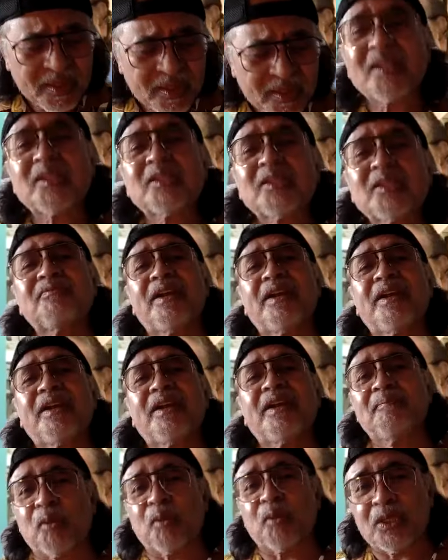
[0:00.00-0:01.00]
that is
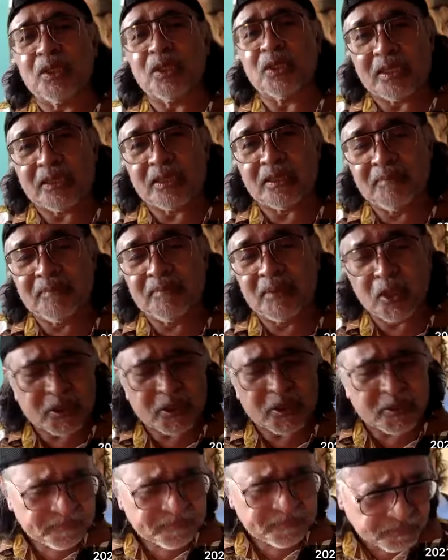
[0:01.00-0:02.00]
very important,
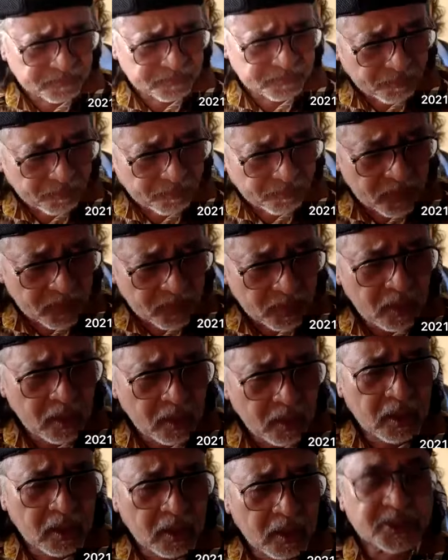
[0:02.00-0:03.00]
because
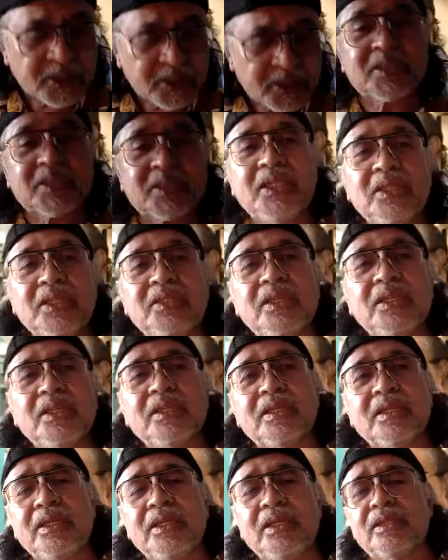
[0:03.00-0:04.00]

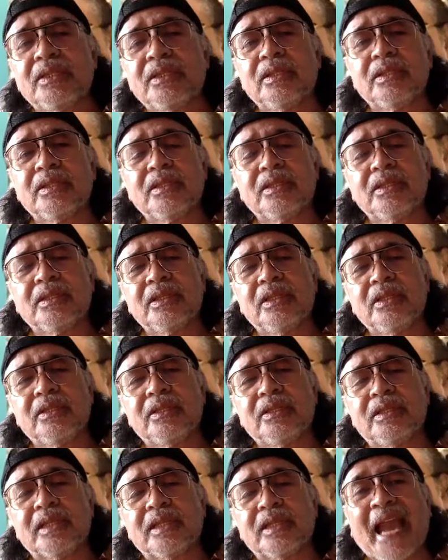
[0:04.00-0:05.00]
succeeding
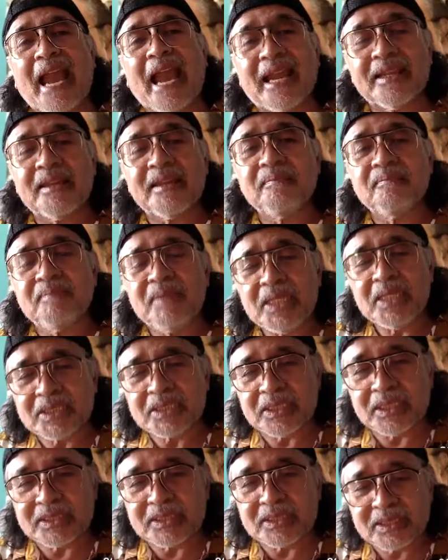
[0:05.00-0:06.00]
in the kangen
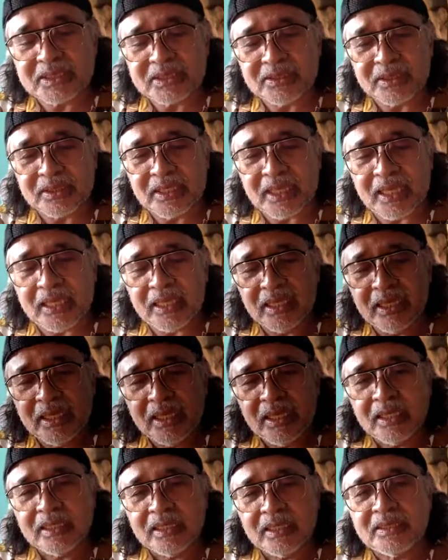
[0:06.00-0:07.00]
business, okay,
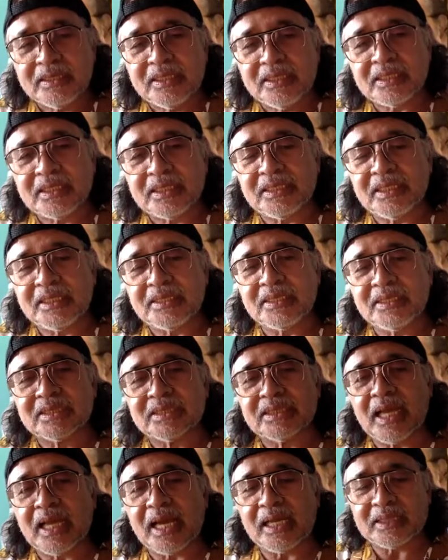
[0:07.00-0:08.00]
this is
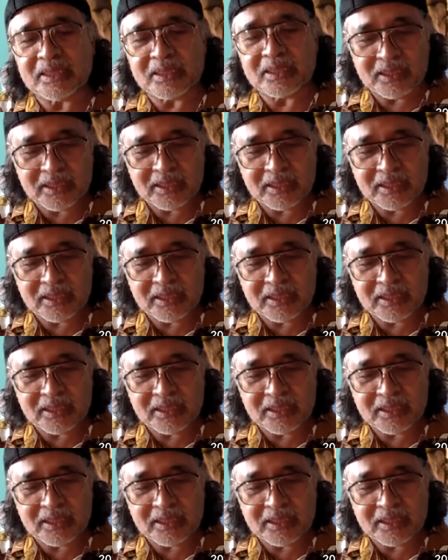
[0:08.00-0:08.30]
not